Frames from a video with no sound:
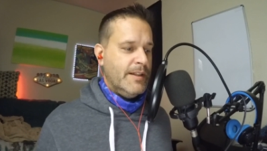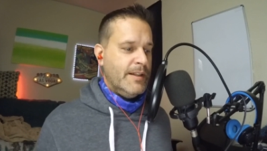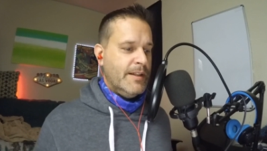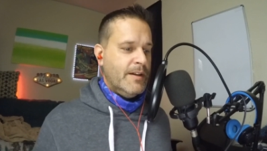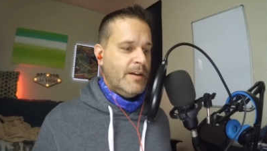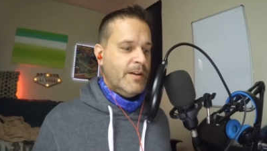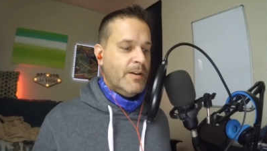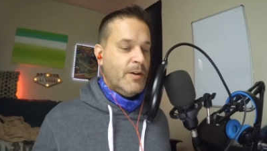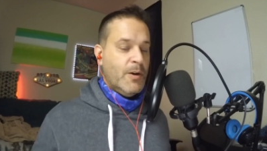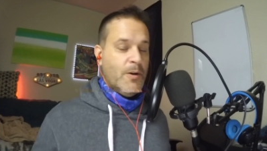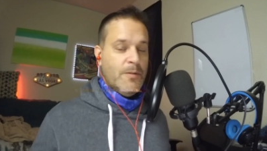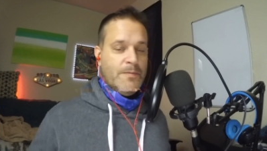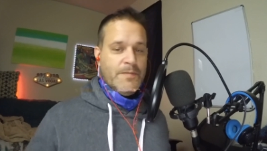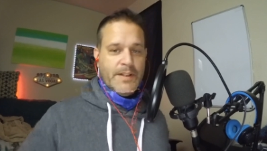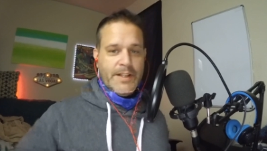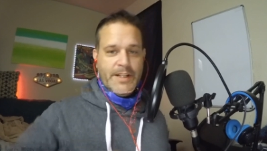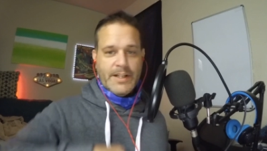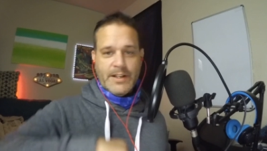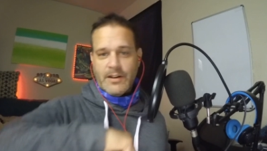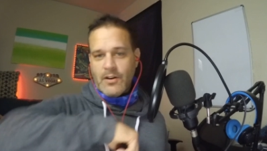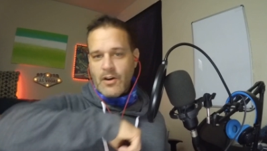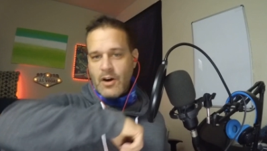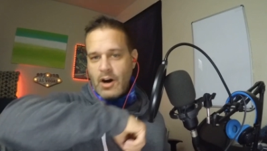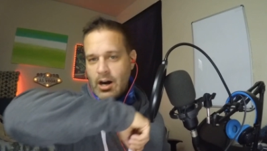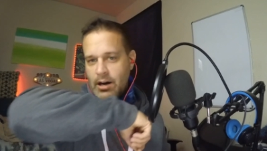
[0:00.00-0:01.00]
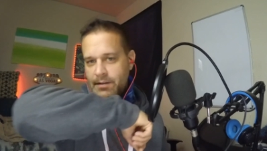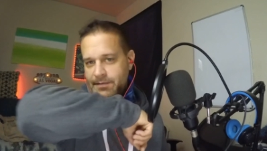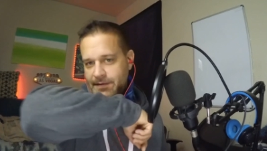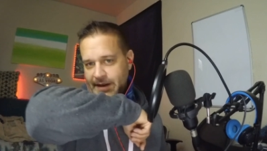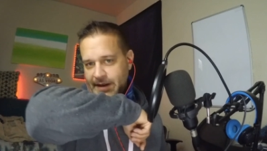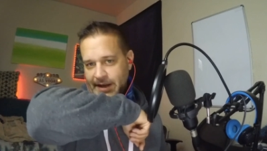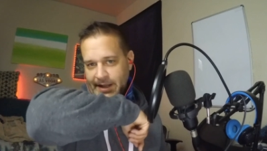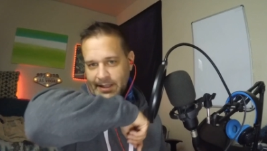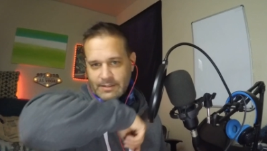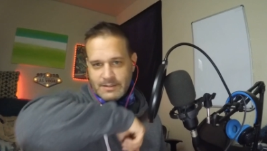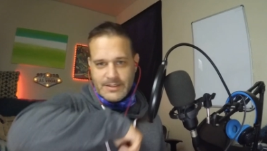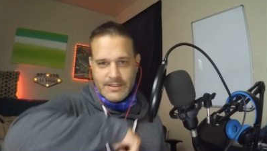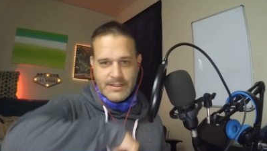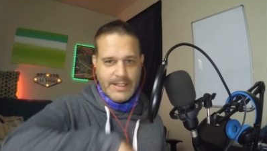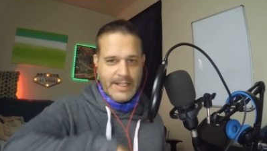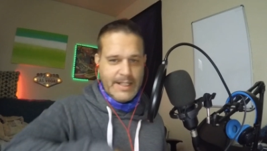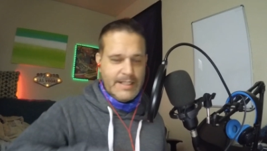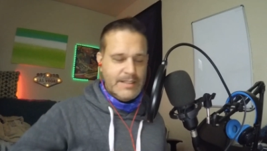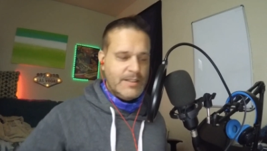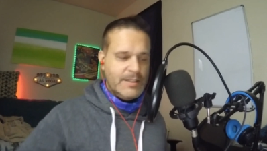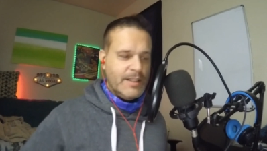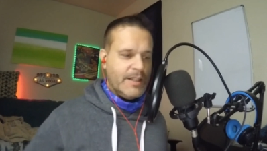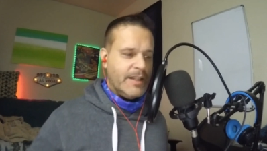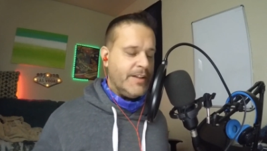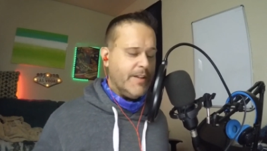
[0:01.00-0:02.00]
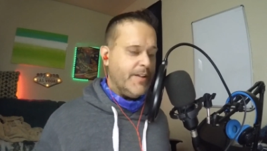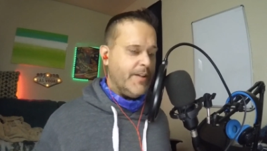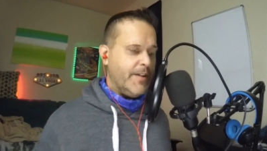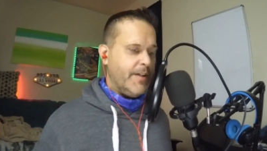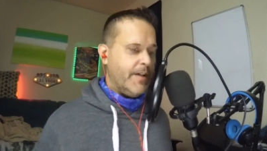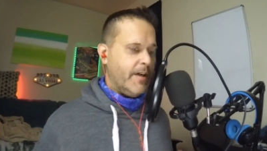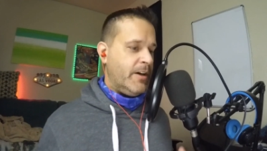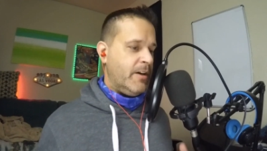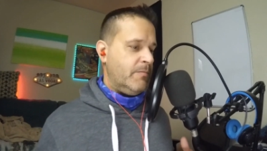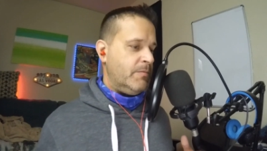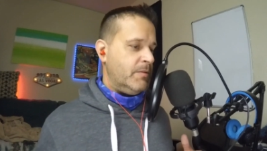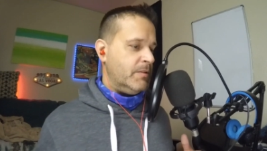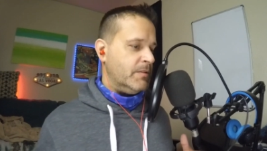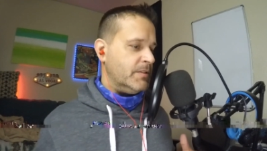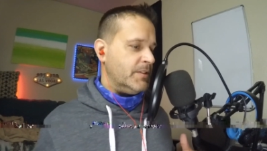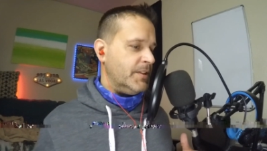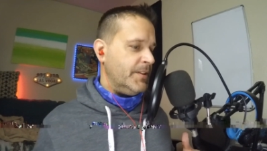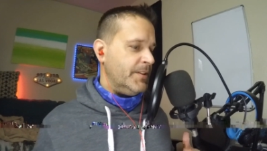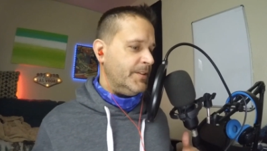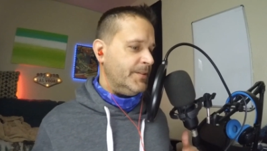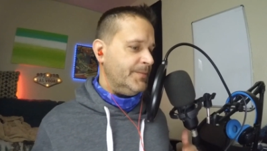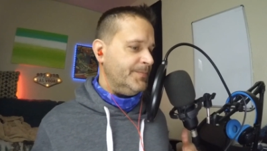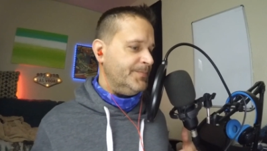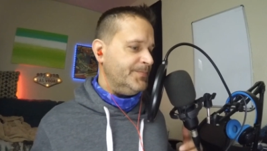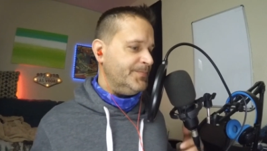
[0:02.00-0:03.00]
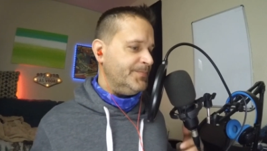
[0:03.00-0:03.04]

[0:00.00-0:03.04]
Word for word: And hopefully you're coughing and sneezing into your elbow too.